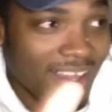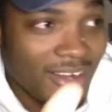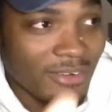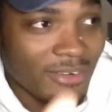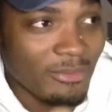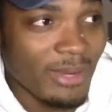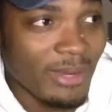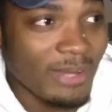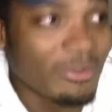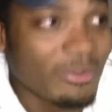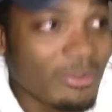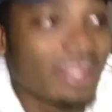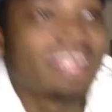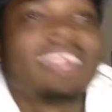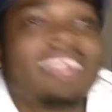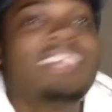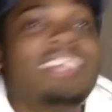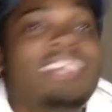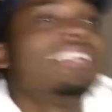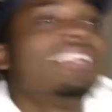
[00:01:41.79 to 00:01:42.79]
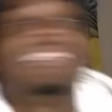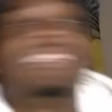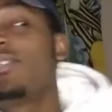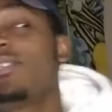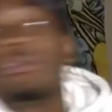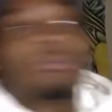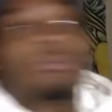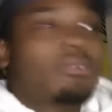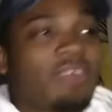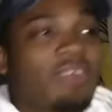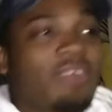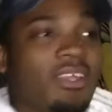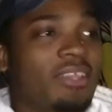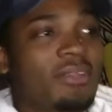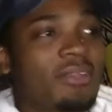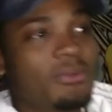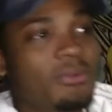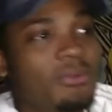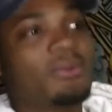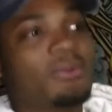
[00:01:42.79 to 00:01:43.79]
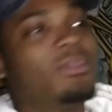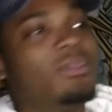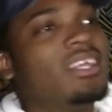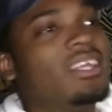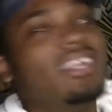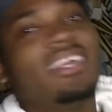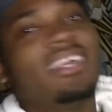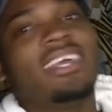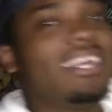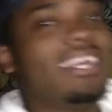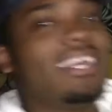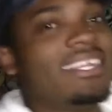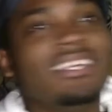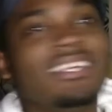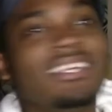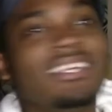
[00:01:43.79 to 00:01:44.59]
a red ring. He's super fucking cool. And